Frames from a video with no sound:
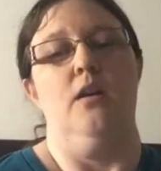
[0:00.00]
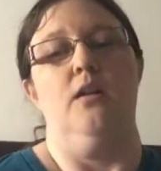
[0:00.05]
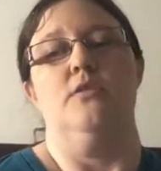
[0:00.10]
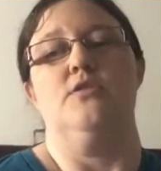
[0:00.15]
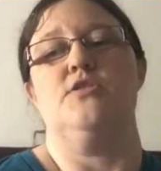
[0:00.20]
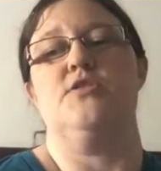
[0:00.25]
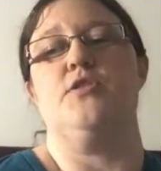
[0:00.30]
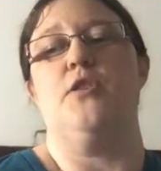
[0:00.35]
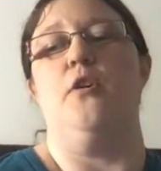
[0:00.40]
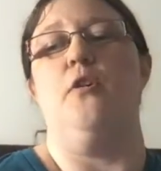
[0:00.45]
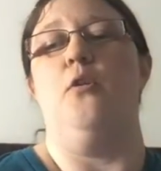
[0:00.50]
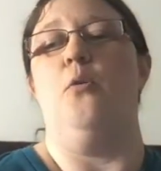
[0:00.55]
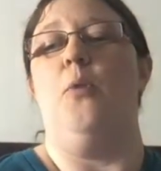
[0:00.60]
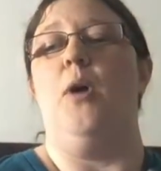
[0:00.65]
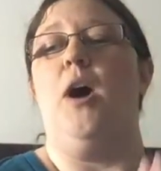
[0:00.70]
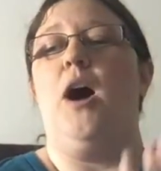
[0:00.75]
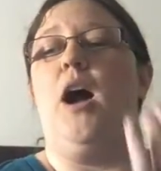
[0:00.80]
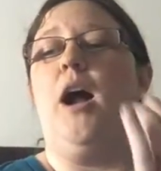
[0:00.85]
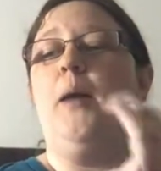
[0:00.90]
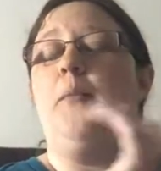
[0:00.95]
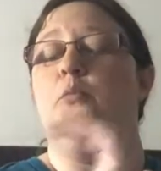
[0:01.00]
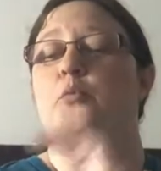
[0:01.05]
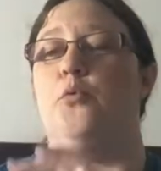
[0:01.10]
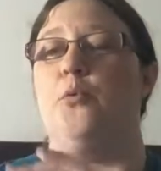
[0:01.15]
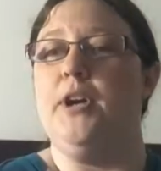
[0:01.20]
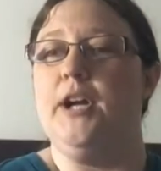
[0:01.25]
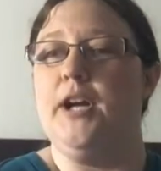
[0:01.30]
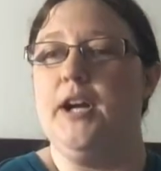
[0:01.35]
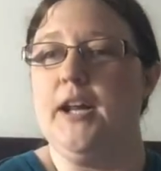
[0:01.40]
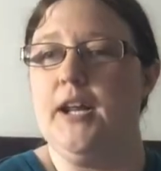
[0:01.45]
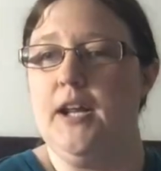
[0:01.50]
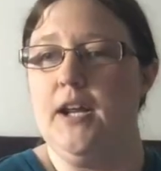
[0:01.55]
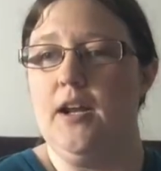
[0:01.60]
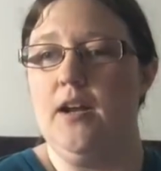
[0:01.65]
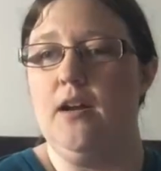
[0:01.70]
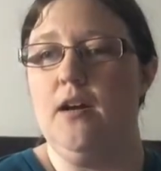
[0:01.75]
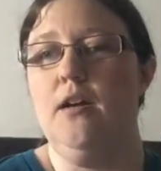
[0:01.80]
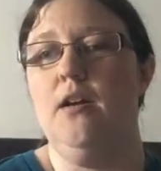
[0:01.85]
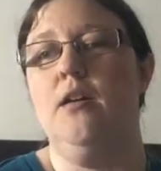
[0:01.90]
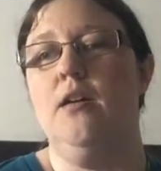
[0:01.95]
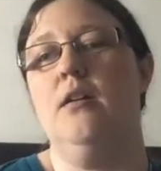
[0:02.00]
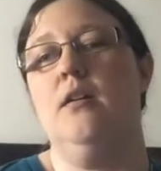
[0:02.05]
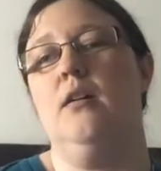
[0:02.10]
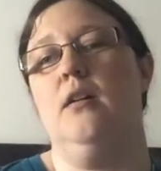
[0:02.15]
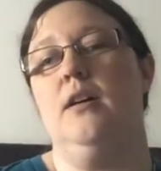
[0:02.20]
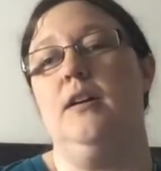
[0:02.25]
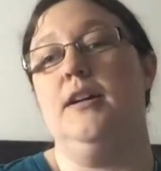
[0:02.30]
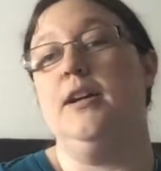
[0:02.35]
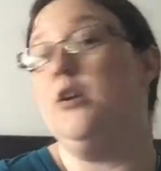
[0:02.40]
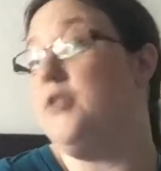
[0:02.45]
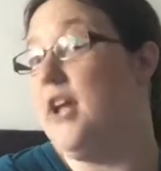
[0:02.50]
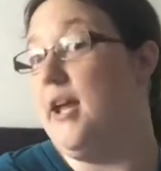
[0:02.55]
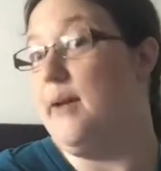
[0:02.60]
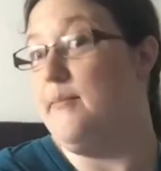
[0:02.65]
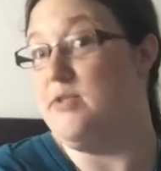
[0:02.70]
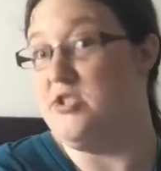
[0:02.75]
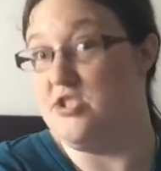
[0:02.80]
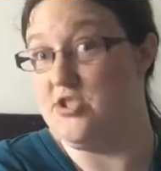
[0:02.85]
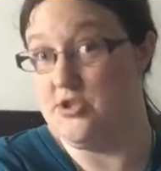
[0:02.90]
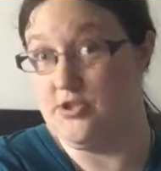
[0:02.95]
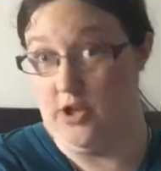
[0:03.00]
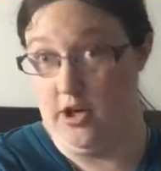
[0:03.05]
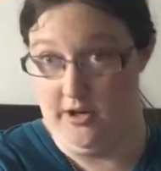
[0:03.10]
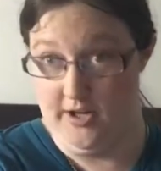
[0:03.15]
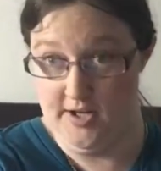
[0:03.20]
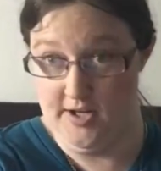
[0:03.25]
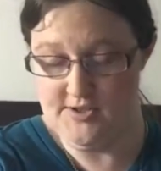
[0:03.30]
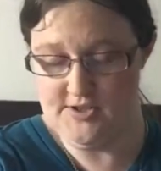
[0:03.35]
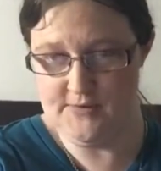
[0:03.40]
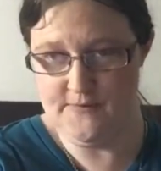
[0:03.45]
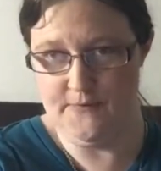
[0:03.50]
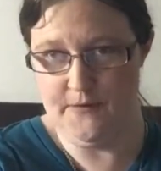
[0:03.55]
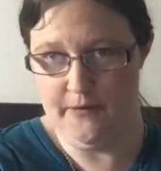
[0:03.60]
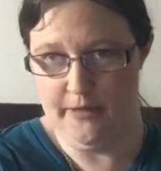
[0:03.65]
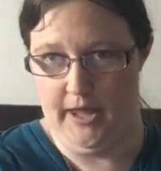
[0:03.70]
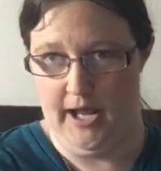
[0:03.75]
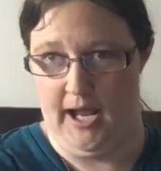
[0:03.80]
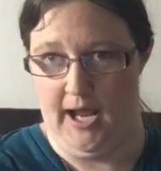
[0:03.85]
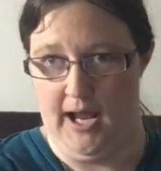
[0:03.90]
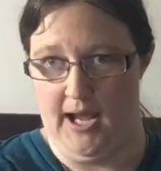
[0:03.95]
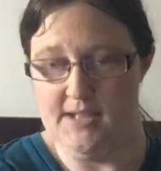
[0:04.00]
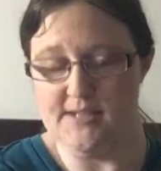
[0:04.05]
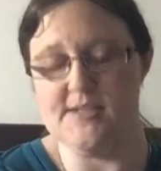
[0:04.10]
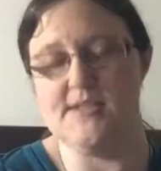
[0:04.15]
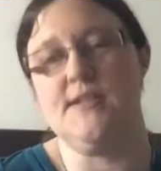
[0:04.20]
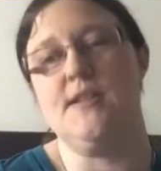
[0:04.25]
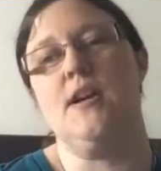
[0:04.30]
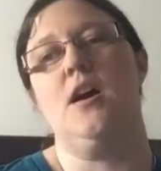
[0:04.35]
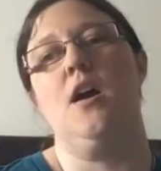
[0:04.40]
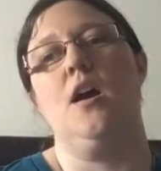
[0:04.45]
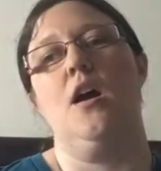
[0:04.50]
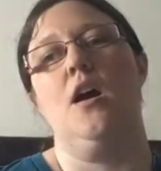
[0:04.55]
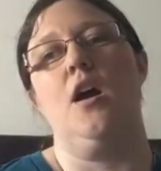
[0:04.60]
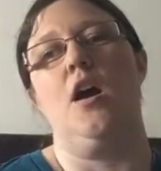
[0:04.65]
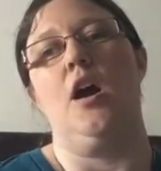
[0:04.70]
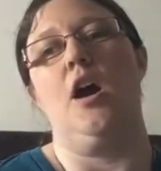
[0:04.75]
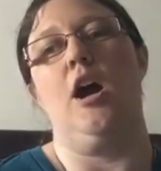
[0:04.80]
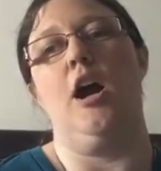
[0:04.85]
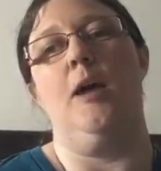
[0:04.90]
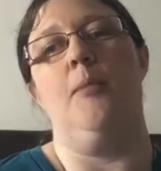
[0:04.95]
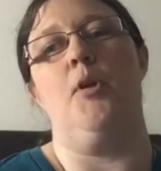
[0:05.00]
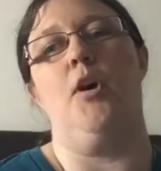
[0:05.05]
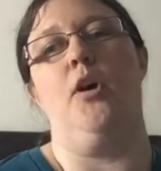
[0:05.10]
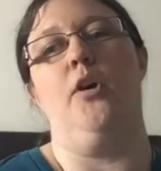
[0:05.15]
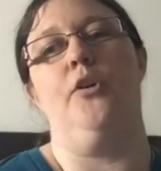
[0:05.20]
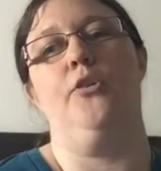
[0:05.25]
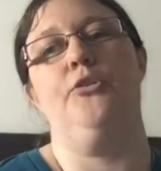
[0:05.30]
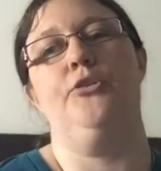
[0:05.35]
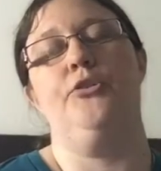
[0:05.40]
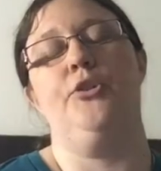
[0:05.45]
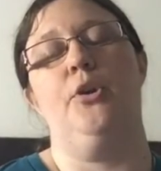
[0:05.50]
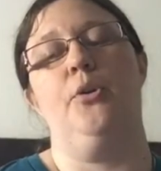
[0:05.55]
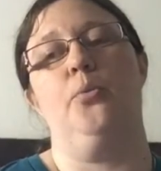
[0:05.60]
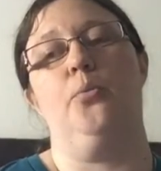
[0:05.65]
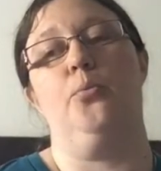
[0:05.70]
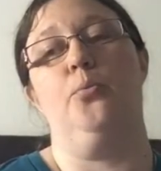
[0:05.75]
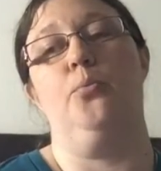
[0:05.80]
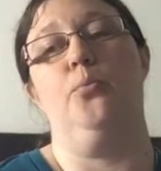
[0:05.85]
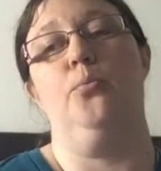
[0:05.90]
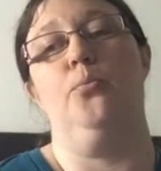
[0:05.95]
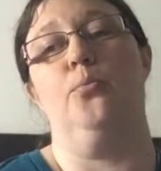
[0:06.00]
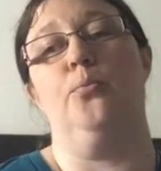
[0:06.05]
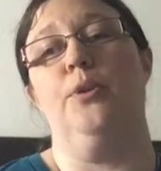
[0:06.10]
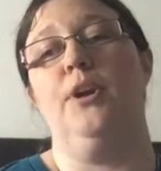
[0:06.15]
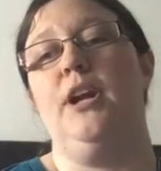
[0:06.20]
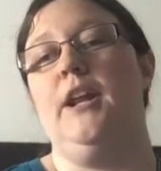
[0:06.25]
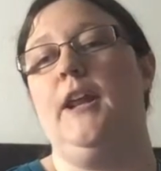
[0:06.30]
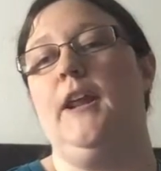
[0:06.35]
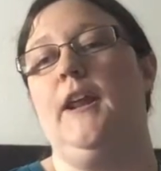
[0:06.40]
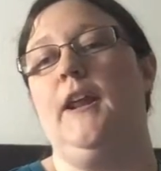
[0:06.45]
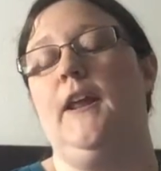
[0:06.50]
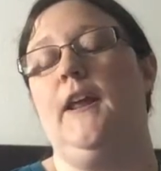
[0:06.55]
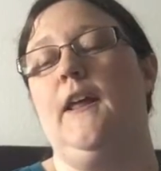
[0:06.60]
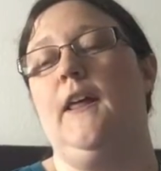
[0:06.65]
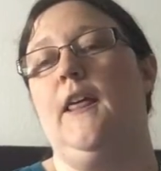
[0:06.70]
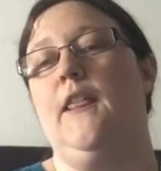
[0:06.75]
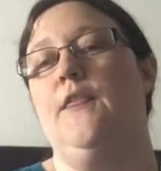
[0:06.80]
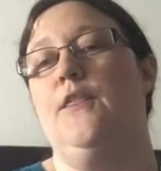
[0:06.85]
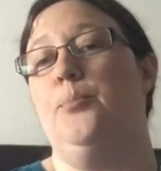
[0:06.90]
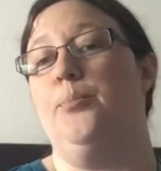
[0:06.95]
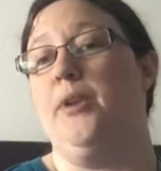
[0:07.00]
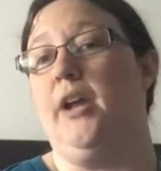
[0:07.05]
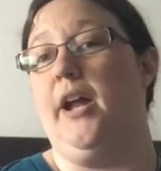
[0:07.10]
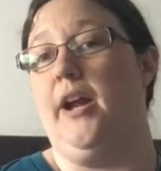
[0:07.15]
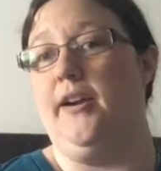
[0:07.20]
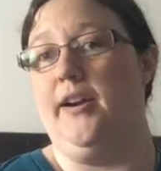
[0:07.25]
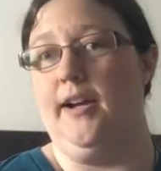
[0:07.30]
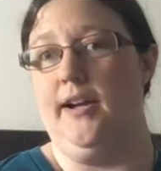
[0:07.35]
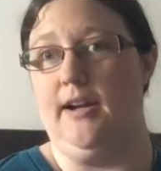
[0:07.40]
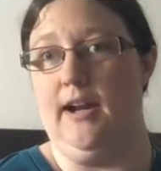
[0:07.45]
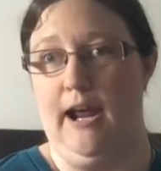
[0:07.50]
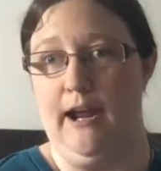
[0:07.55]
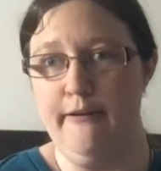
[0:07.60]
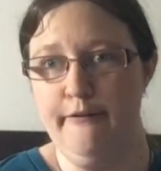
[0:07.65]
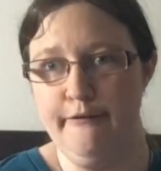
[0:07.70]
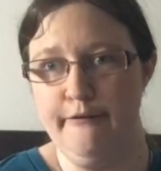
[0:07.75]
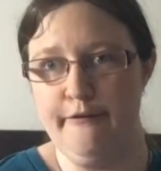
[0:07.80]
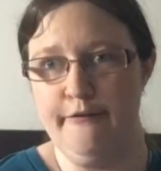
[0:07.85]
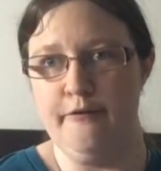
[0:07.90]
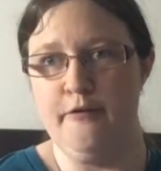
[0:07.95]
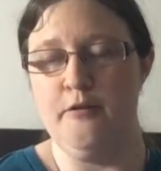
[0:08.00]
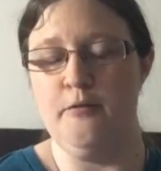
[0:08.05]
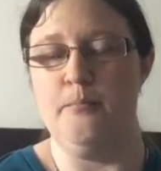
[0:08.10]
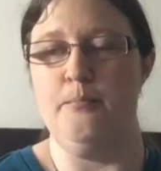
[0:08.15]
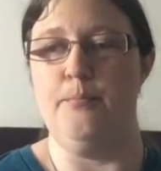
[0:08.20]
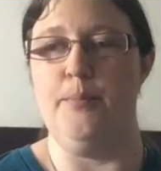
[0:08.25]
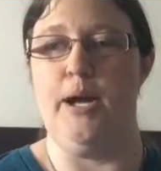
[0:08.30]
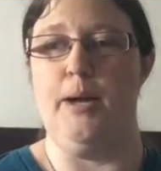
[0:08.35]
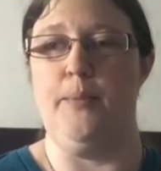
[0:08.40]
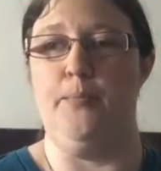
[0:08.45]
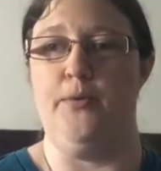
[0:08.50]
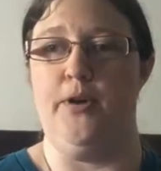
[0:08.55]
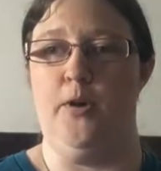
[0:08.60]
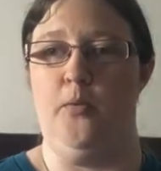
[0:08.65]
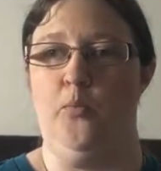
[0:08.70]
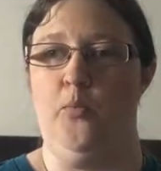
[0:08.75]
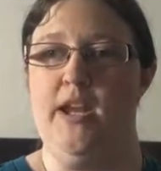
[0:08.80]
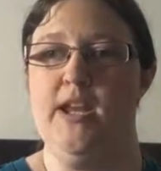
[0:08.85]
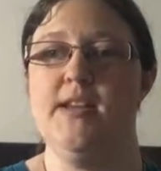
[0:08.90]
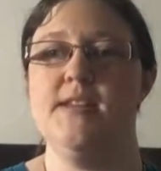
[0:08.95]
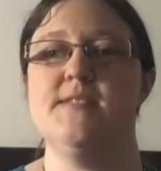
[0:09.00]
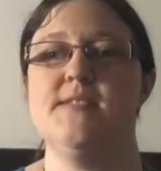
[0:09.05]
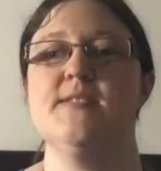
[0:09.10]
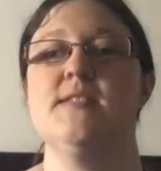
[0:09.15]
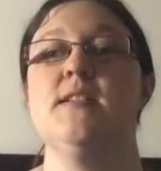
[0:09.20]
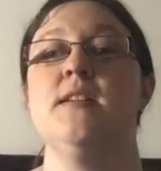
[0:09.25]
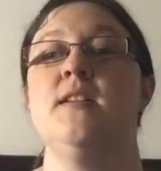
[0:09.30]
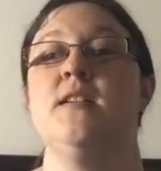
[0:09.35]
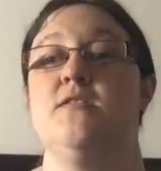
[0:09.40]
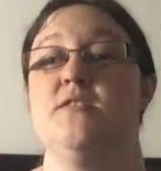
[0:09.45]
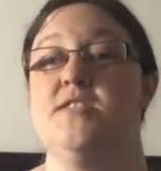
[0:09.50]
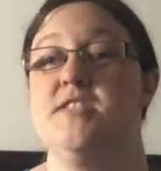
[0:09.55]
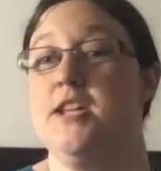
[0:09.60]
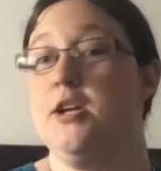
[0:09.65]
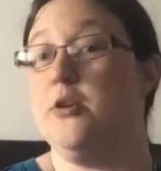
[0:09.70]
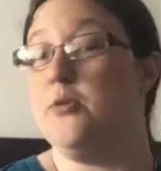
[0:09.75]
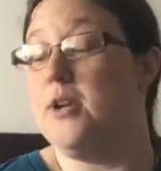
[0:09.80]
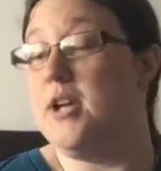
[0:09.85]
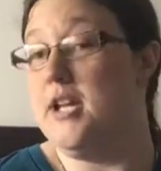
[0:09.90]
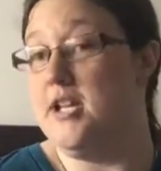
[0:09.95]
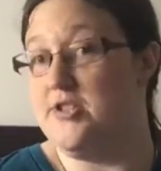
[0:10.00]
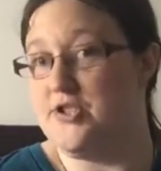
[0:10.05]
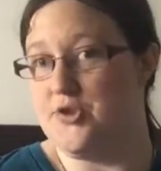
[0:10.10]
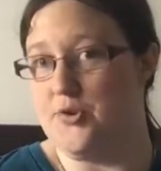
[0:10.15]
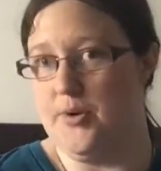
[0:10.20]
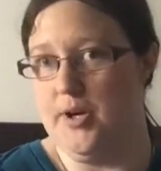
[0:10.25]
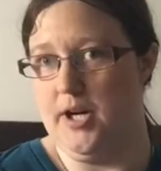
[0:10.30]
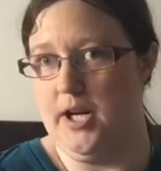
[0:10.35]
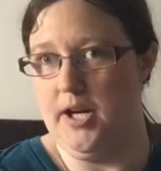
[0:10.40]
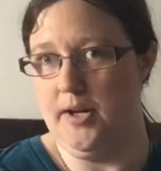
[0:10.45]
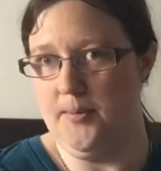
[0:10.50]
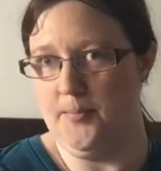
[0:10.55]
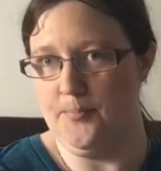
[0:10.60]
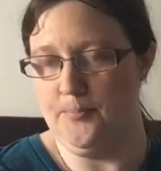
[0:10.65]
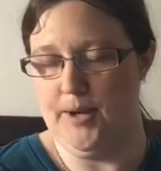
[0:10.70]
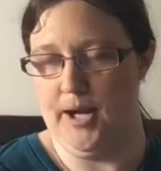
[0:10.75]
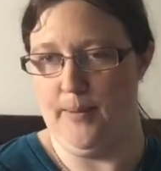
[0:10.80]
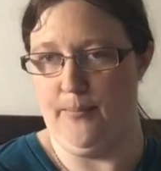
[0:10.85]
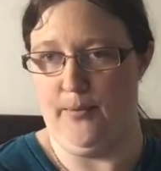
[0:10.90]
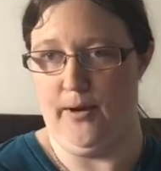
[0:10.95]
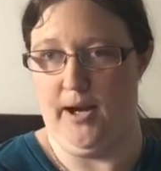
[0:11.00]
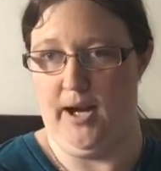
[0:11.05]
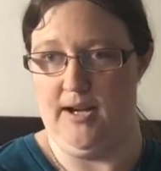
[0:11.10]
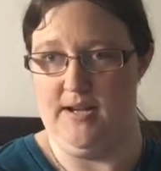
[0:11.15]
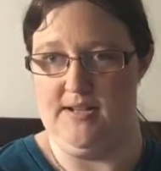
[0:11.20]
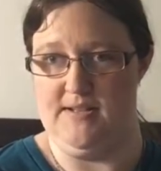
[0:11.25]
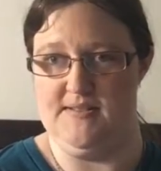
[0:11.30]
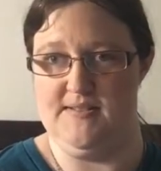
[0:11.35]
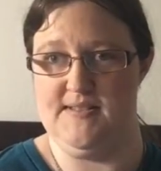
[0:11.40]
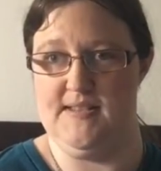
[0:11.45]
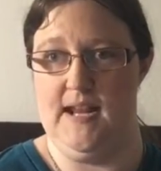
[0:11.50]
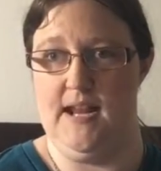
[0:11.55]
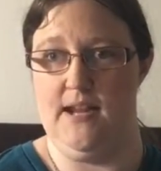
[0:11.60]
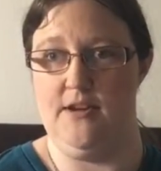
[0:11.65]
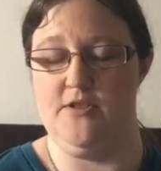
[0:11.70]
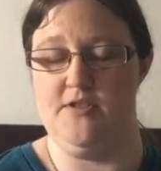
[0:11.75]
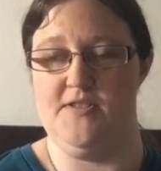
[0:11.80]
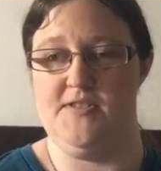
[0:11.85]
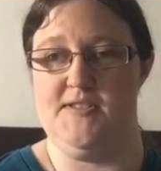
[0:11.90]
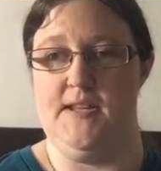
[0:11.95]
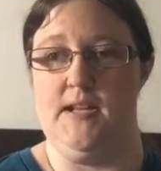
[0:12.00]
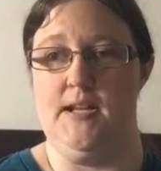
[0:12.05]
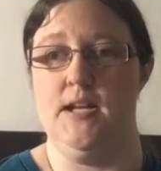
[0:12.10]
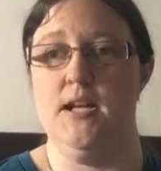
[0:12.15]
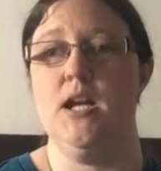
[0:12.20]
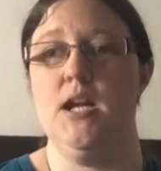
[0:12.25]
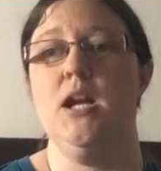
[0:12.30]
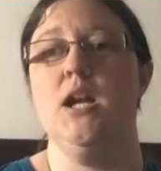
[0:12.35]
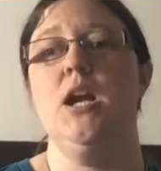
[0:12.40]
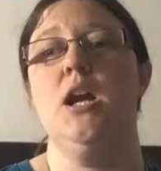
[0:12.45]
So I'm reading Neil Gaiman's Stardust for that. I'm also reading The Blinding Knife by Brent Weeks, The Secret History by Brandon Sanderson,